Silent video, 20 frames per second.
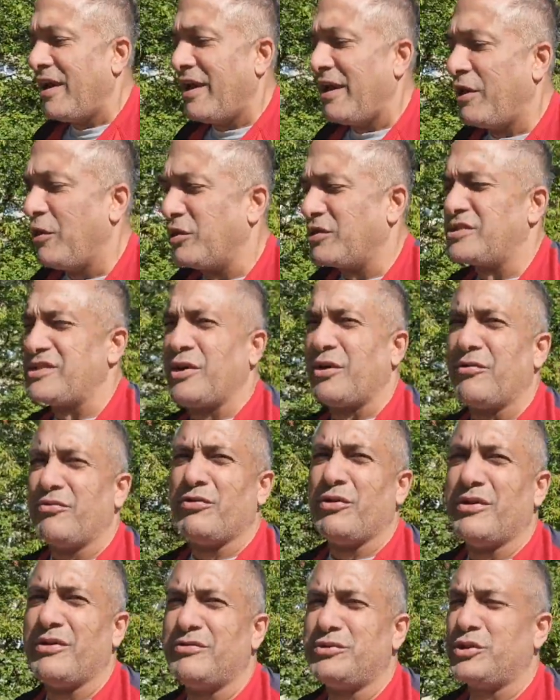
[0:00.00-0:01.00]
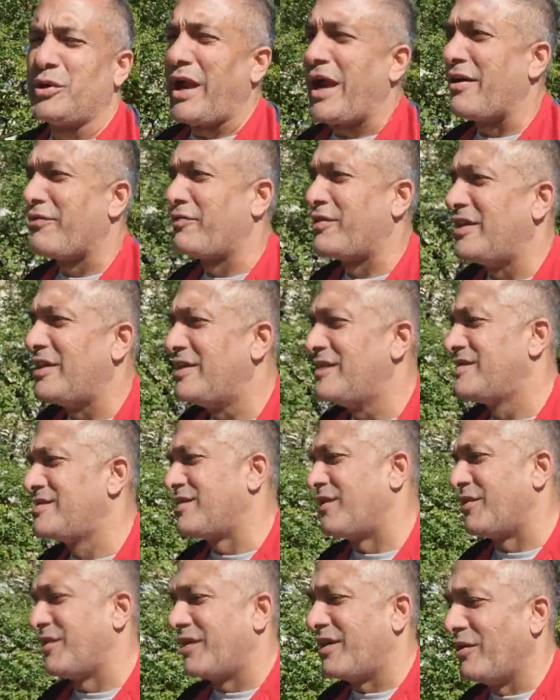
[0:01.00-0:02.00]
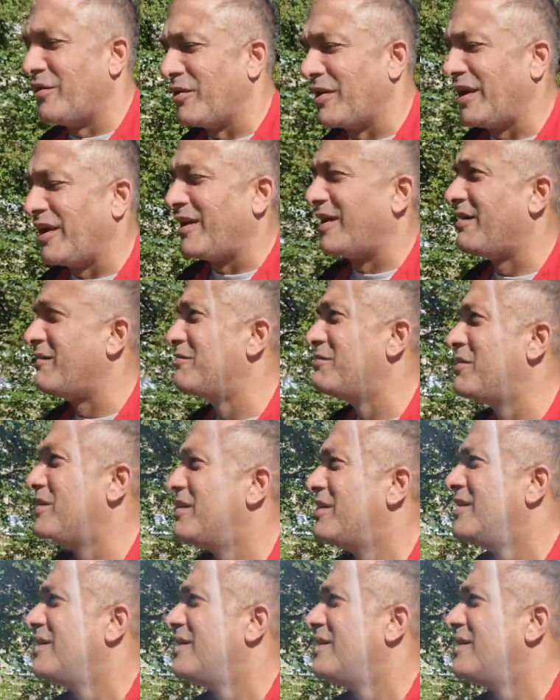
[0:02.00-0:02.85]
units that are full of draftees are, you know, getting,